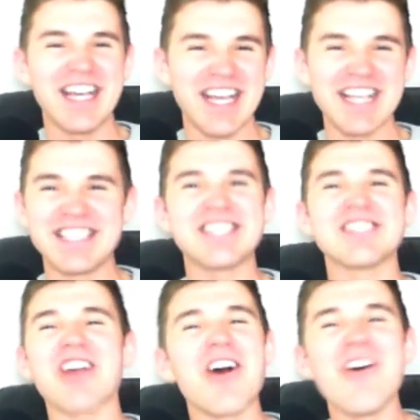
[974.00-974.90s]
is
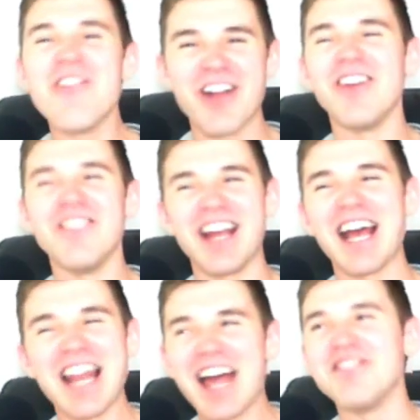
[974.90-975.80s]
so common.
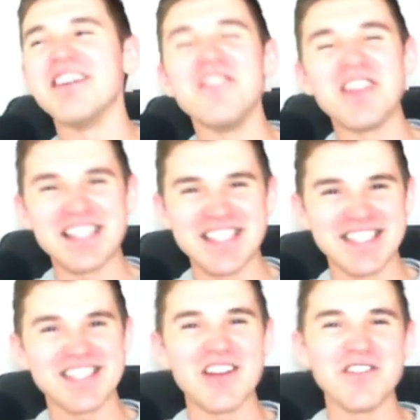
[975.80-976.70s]
I love it because
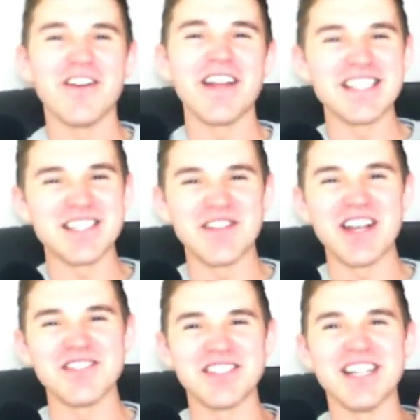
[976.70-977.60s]
it's so funny to be
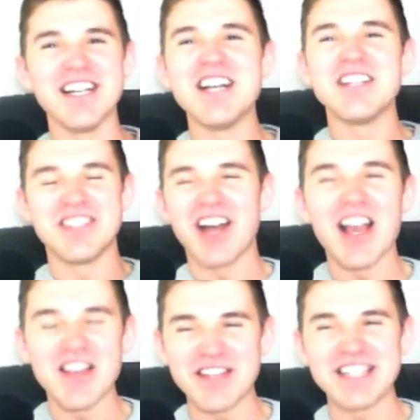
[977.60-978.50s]
able to
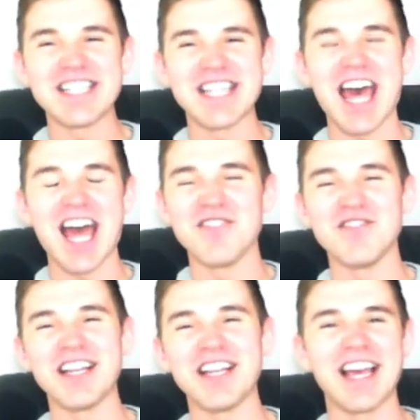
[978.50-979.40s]
dive into that and
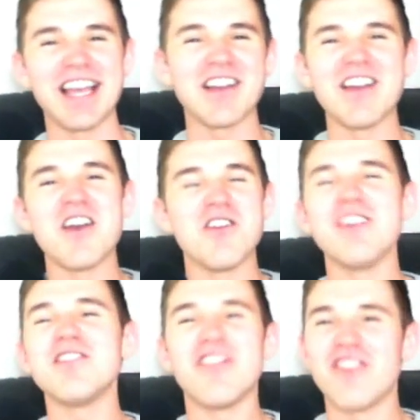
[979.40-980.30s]
be like,
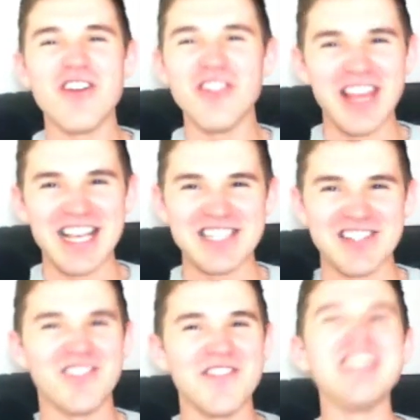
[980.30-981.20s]
whoever wrote this,
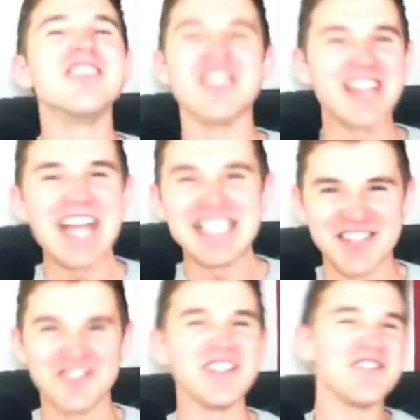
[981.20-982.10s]
you're not being
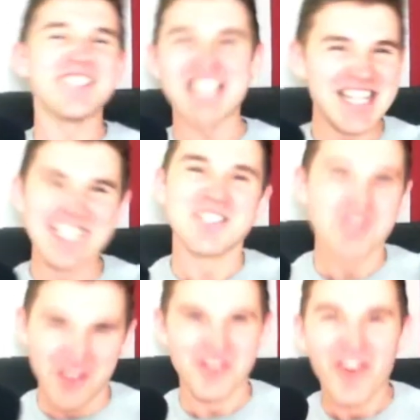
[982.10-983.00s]
creative. We've seen this
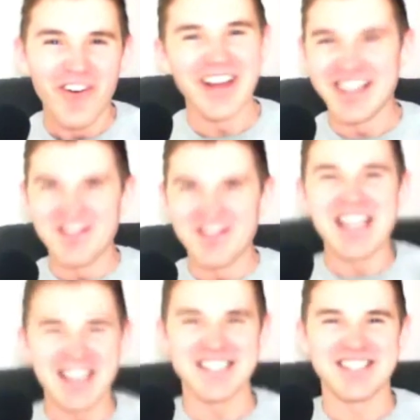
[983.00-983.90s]
before in
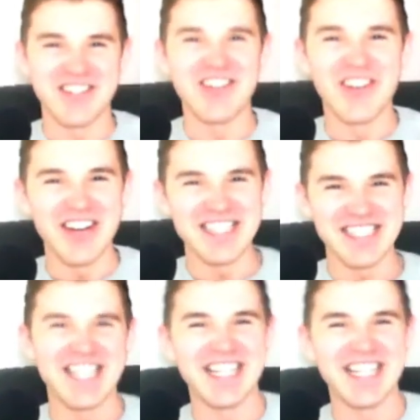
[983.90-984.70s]
many other stories.